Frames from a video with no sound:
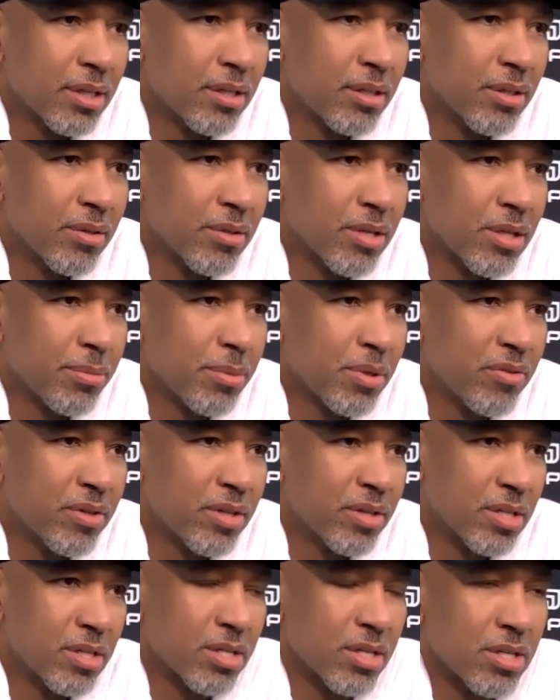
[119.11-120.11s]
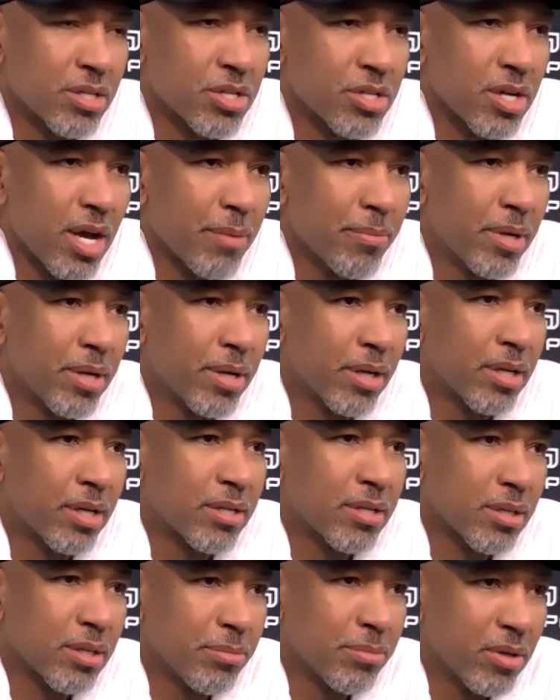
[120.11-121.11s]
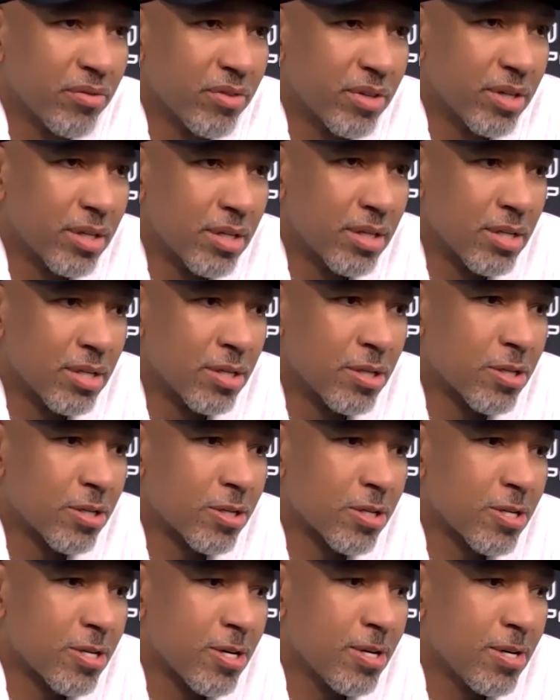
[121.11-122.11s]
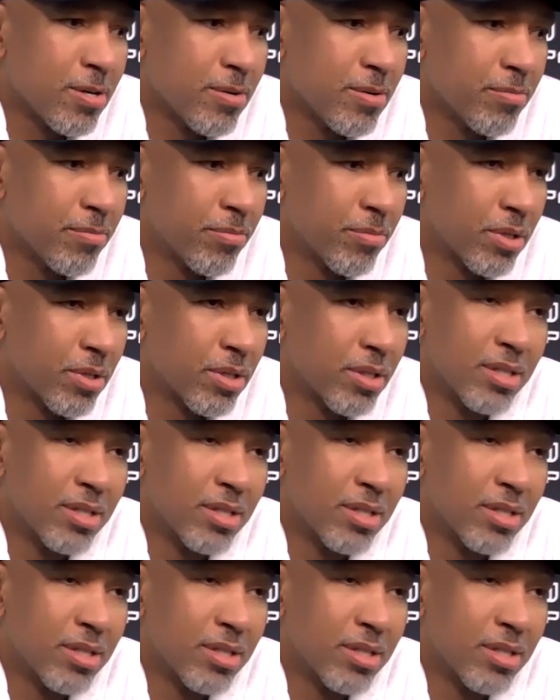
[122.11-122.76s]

You know, some of it is just shot making. Some of it is good